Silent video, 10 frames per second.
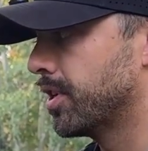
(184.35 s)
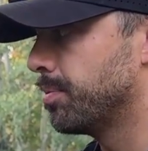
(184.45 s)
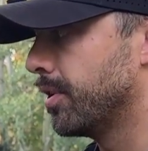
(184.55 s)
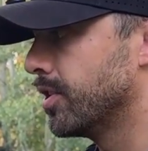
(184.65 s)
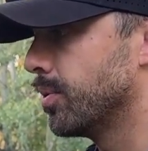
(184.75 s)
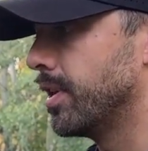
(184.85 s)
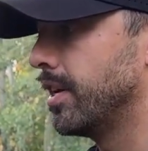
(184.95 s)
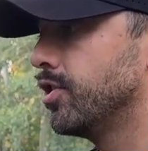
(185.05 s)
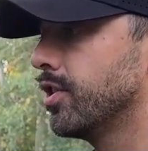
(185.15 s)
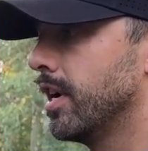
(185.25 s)
experienced with
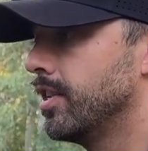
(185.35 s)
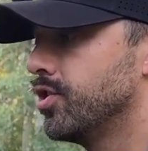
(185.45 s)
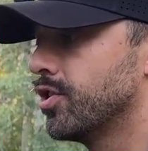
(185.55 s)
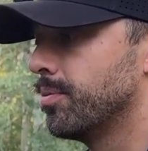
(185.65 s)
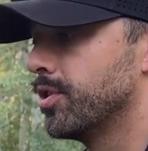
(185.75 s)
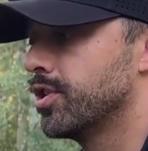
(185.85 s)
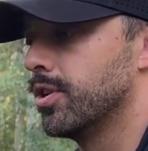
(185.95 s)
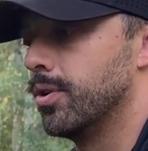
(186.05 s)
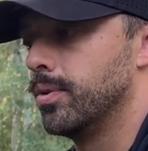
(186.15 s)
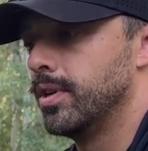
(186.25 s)
hedge trimmers,
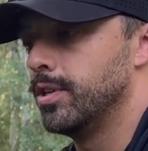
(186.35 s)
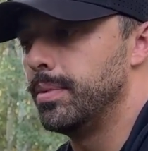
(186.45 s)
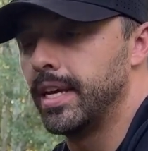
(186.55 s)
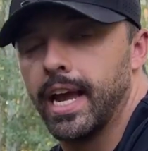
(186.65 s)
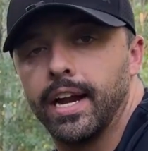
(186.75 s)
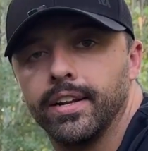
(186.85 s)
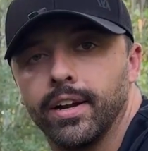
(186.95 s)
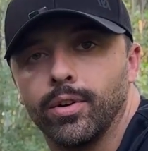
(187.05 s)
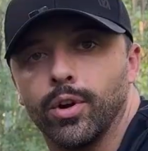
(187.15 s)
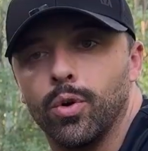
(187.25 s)
so to be candid, I
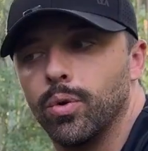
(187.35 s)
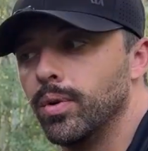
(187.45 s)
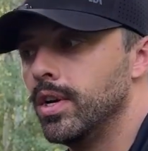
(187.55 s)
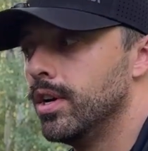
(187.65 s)
don't know